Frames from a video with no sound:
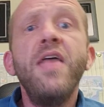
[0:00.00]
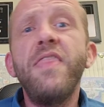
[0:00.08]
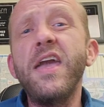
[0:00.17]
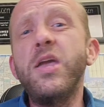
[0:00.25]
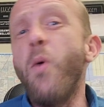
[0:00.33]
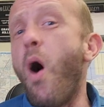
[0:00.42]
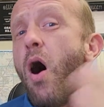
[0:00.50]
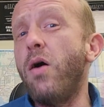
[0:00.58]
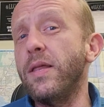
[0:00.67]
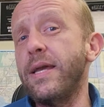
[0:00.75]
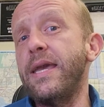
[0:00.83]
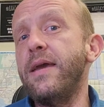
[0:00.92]
Thank you
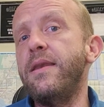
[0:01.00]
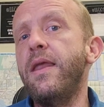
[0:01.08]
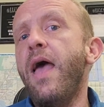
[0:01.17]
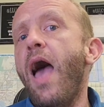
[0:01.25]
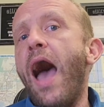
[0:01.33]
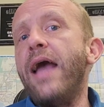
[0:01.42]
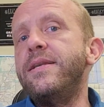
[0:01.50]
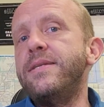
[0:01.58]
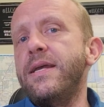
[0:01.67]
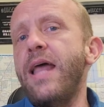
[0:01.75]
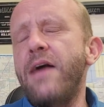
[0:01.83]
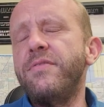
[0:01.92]
all again. I
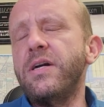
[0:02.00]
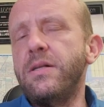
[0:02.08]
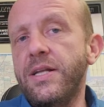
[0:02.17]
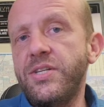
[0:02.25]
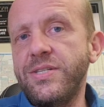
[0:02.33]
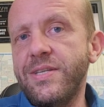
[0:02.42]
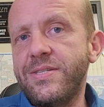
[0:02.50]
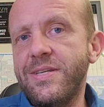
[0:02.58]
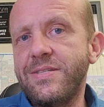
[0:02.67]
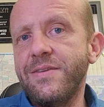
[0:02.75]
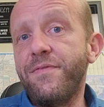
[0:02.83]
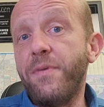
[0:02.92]
did have a glitch in the
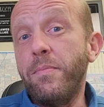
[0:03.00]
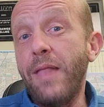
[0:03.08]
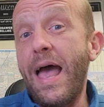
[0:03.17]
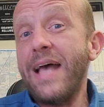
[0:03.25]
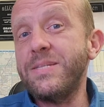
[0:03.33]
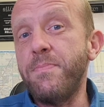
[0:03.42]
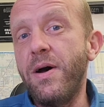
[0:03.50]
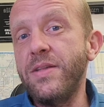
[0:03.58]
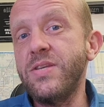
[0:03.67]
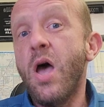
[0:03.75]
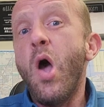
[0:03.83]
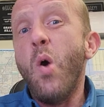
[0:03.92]
system from last
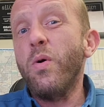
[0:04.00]
month